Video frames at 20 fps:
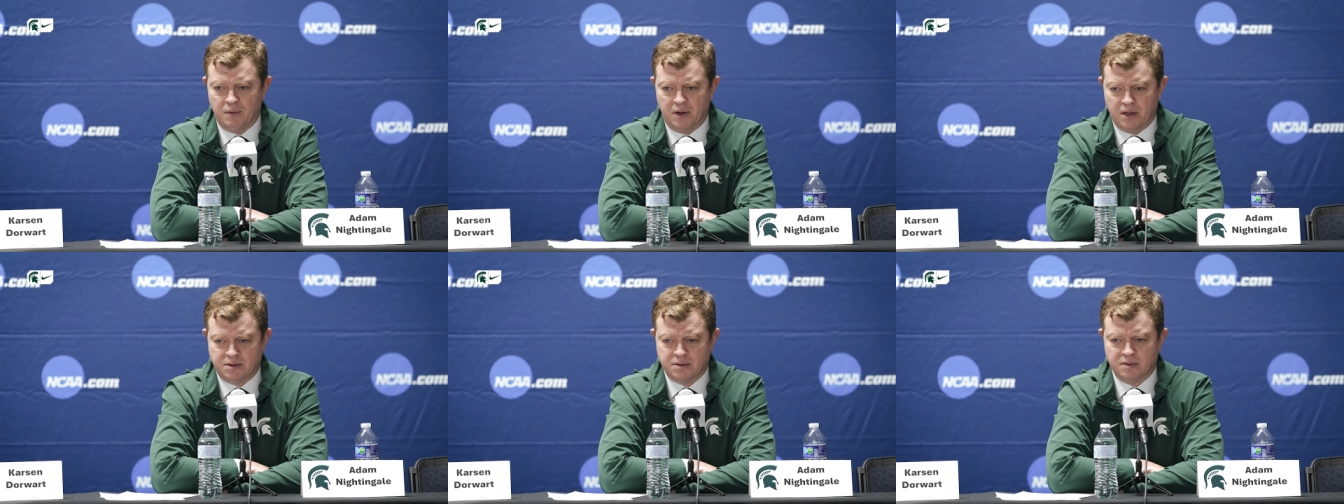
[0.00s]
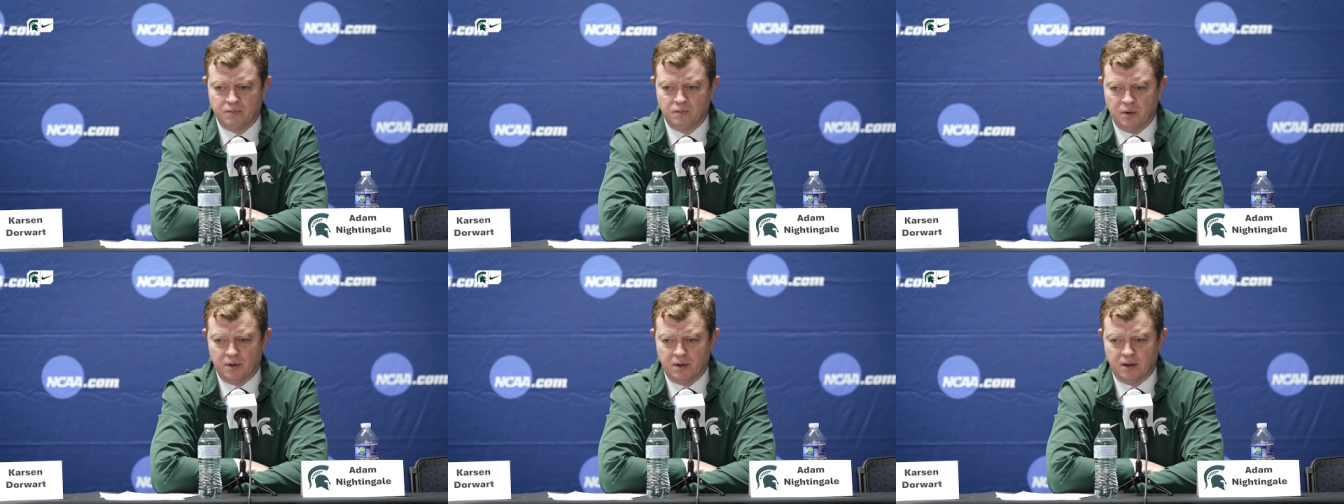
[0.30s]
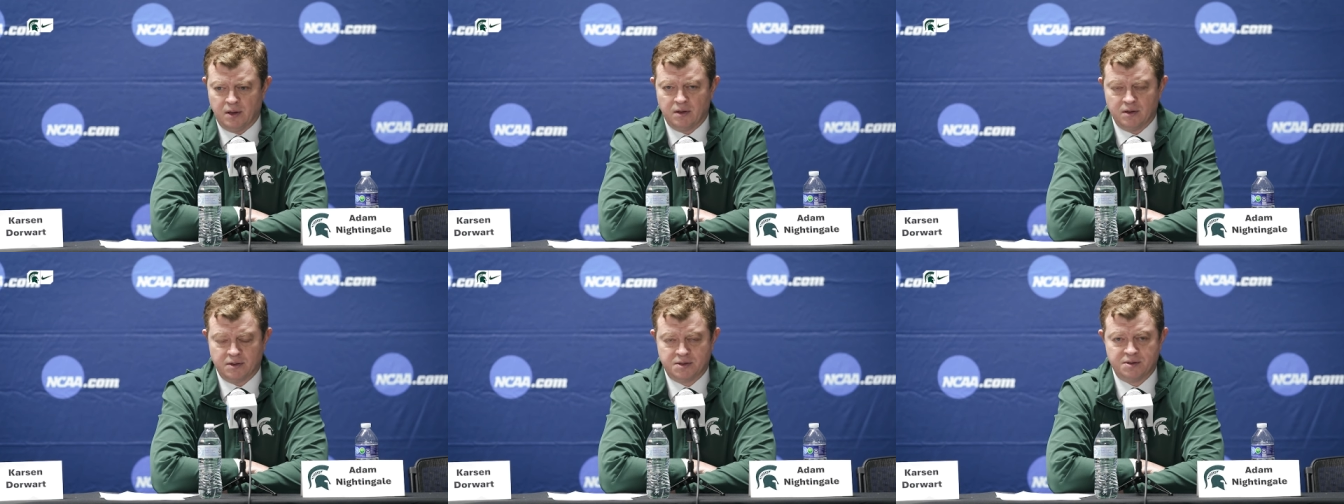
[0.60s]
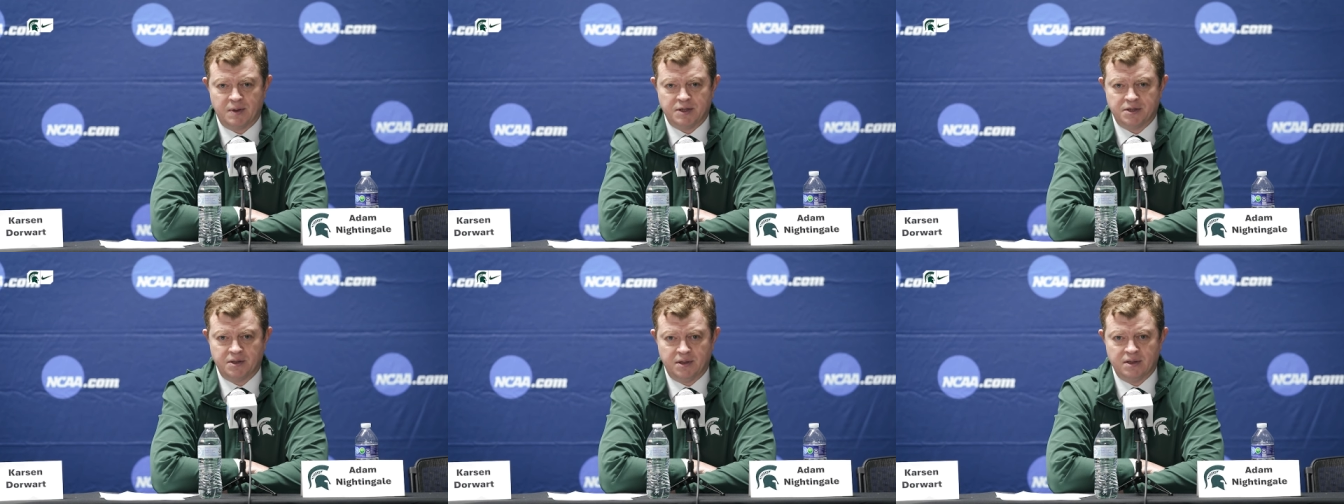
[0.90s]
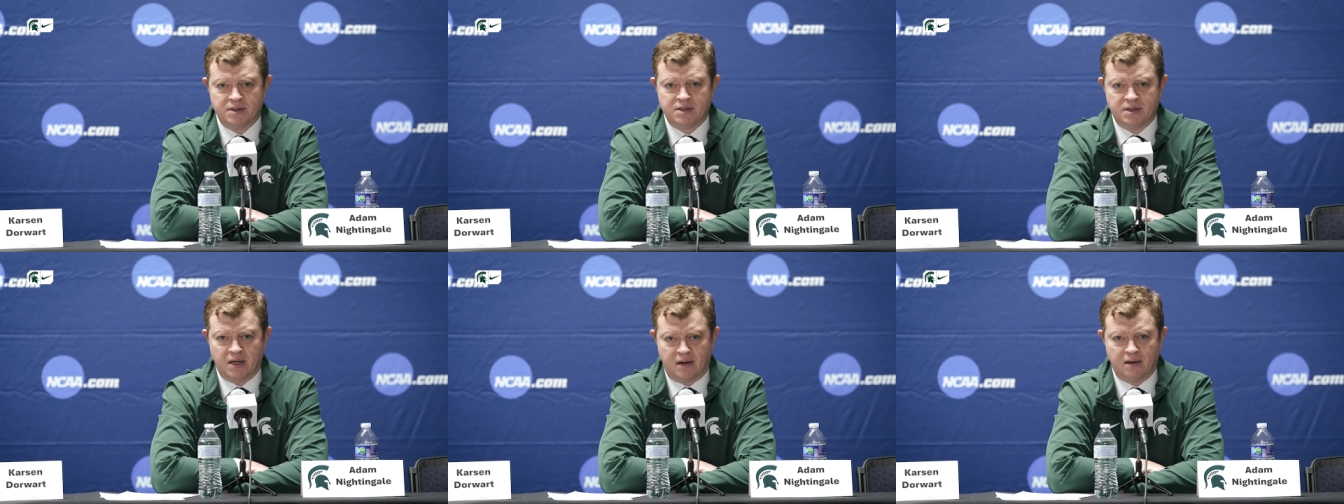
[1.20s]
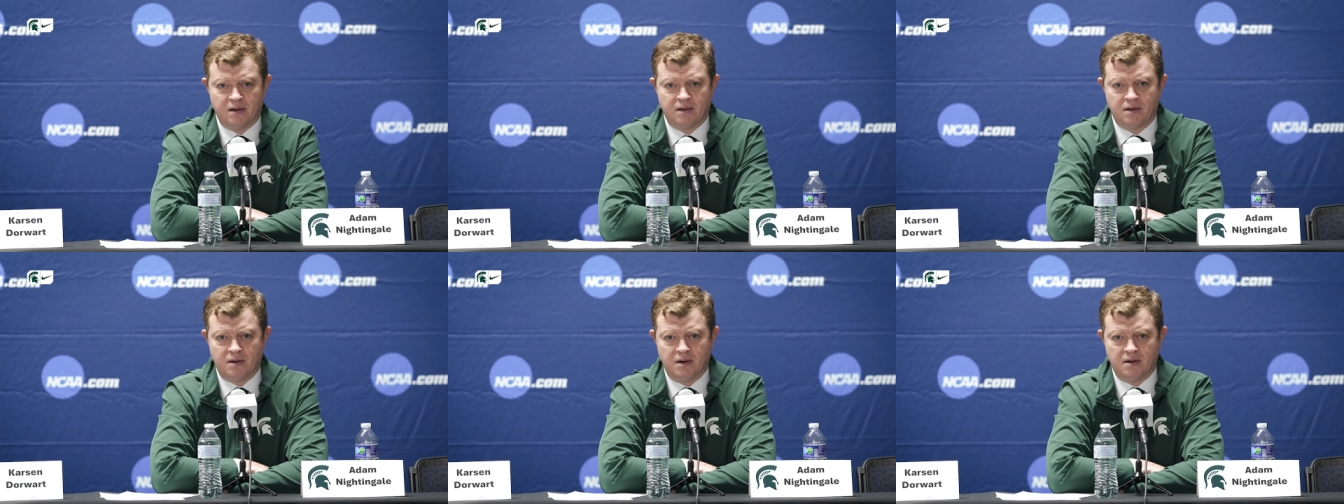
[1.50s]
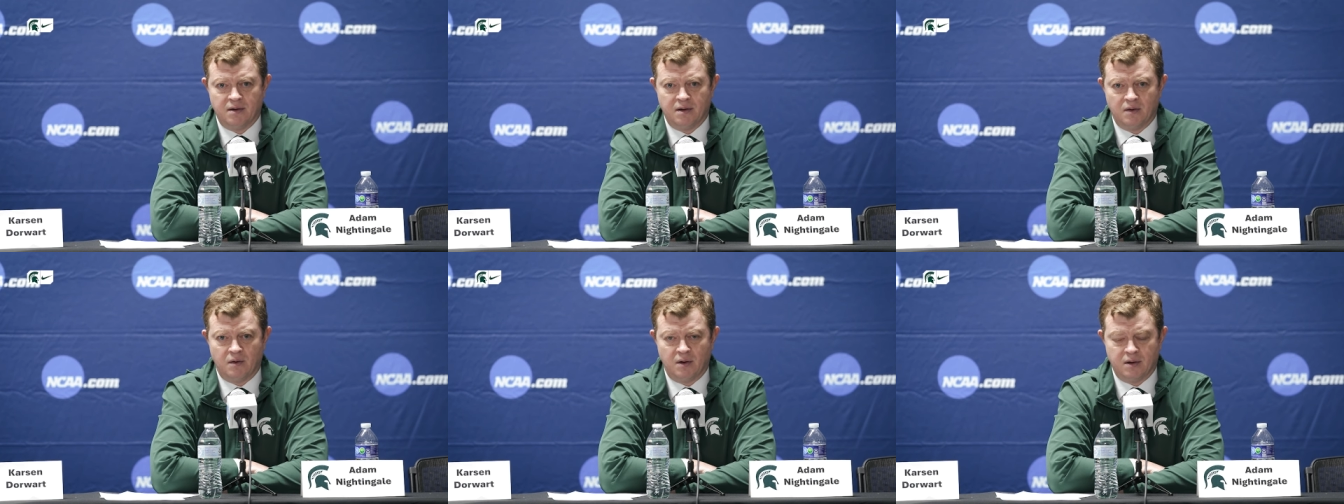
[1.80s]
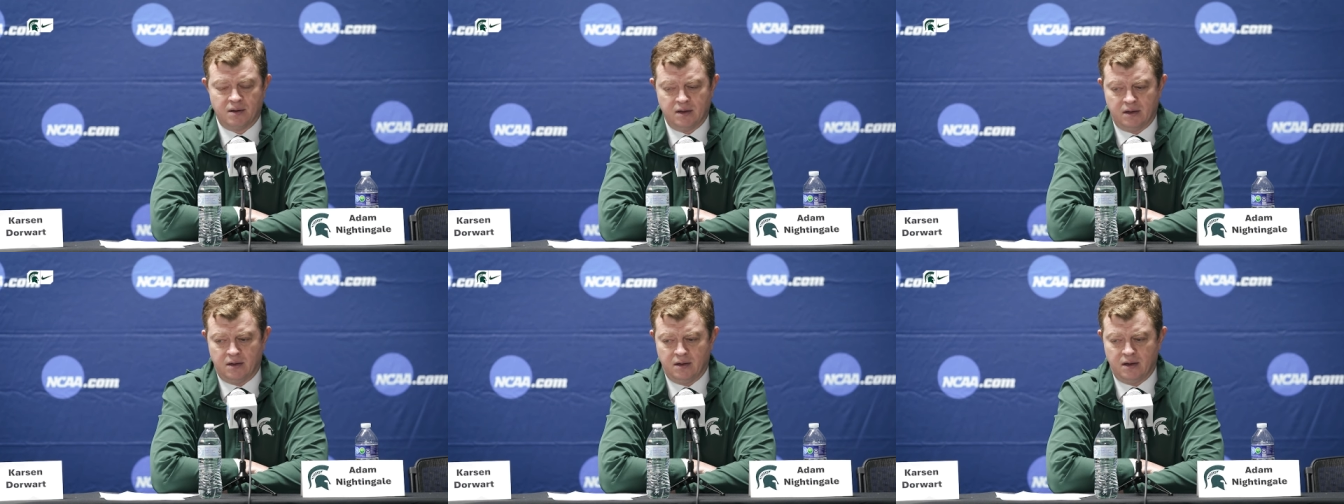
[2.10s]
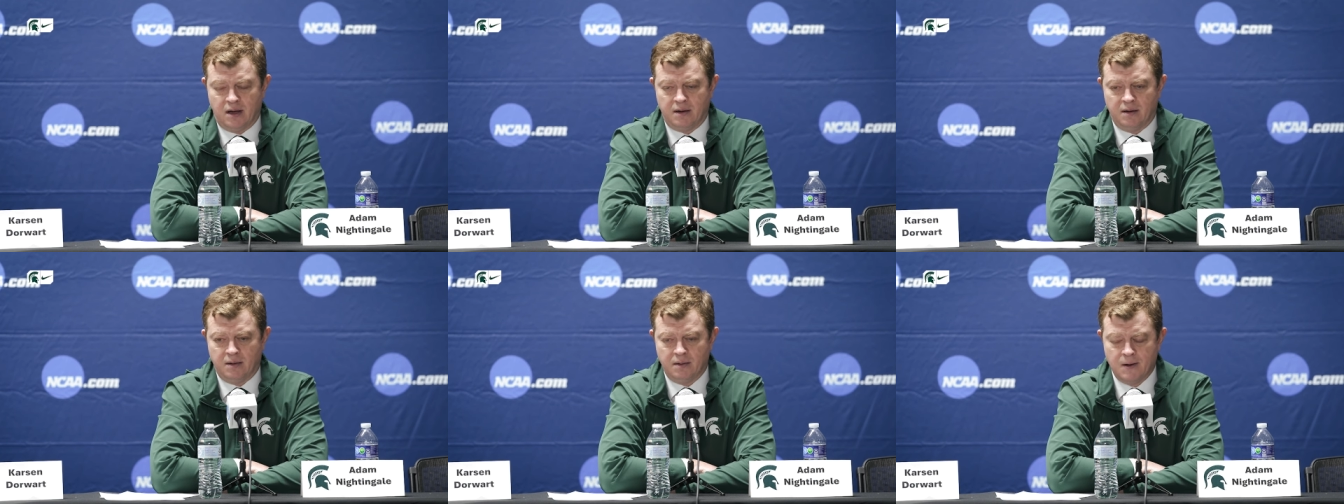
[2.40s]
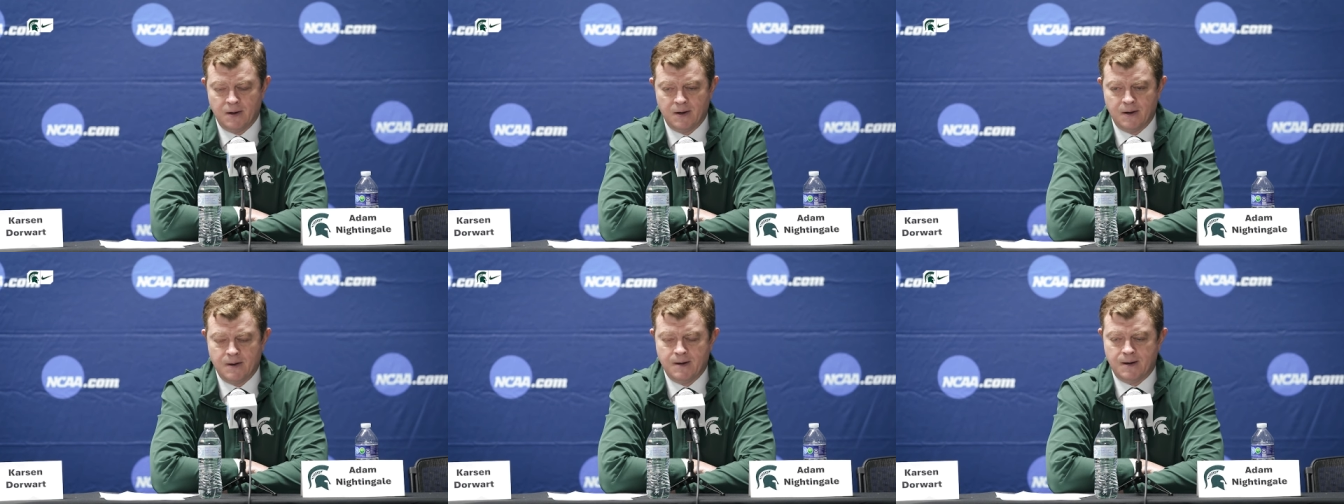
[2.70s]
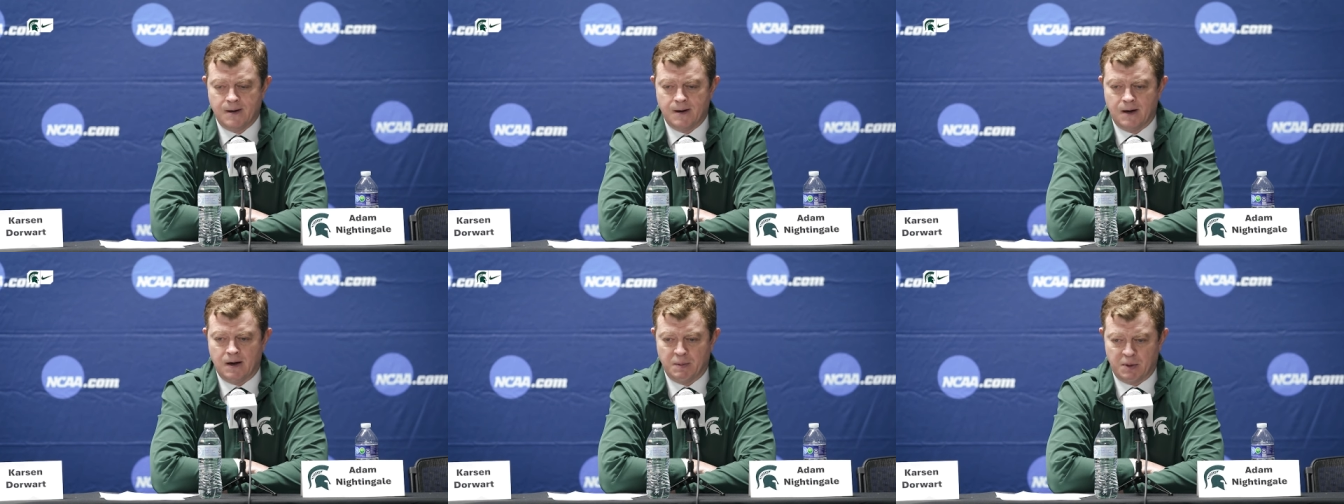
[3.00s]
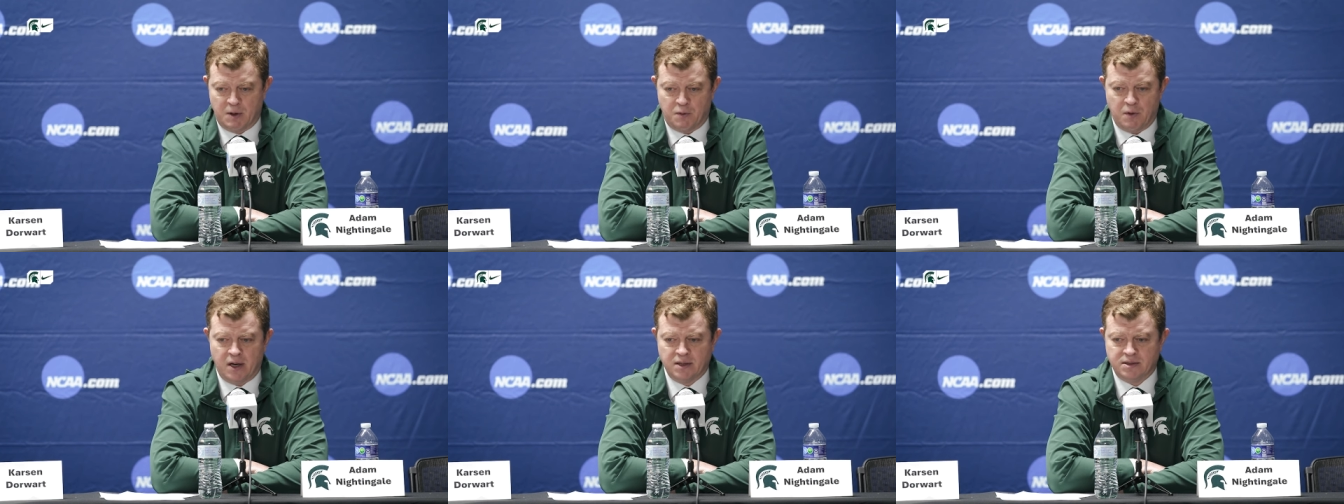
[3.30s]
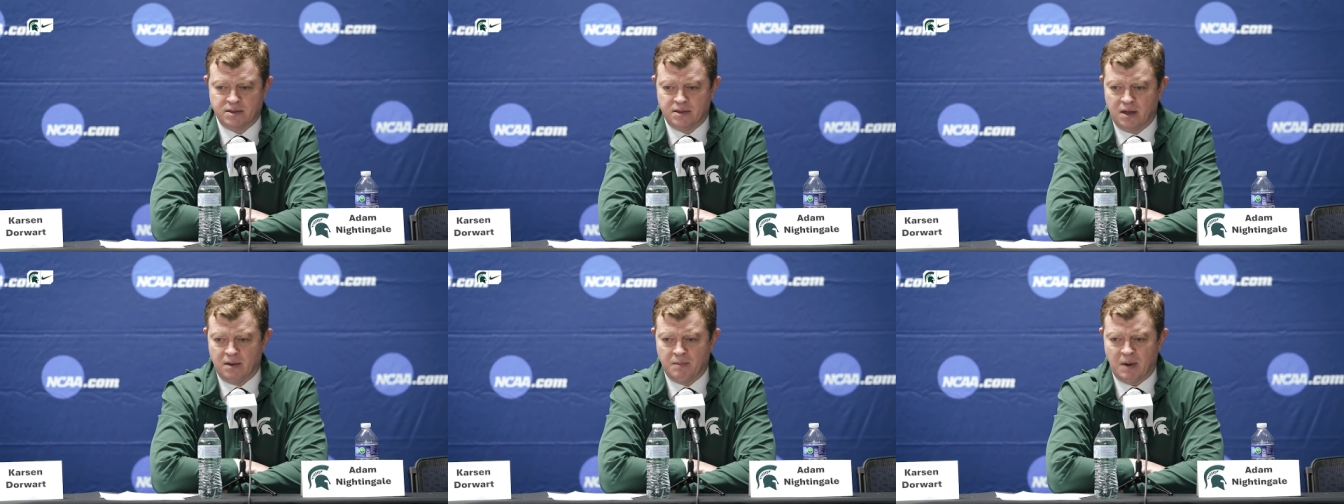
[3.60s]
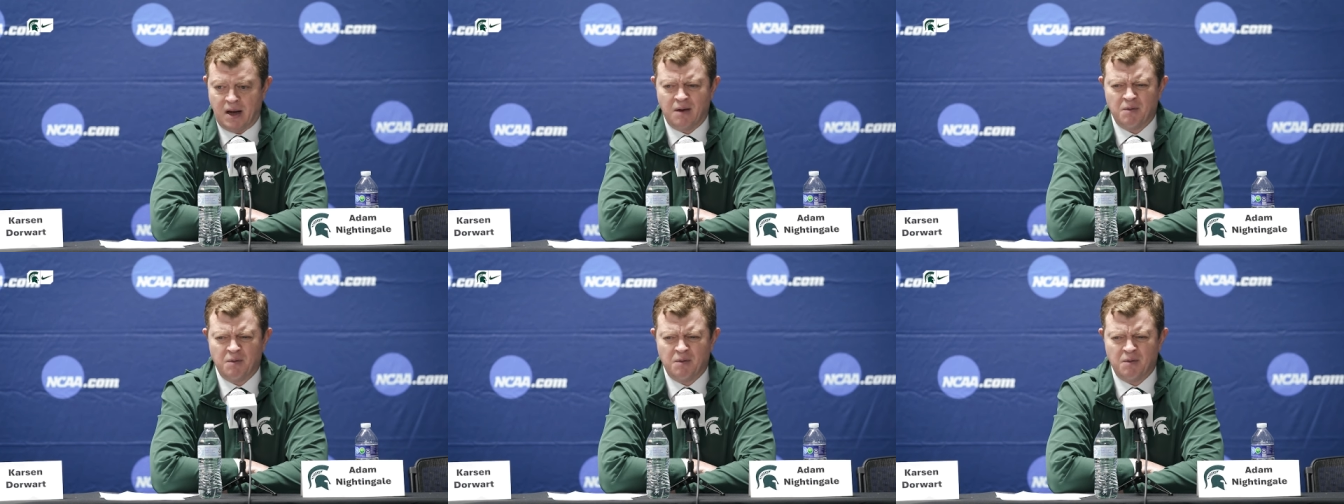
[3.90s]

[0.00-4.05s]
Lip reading: We had some really good looks, especially in the second there. You know, I think you got to And credit to him.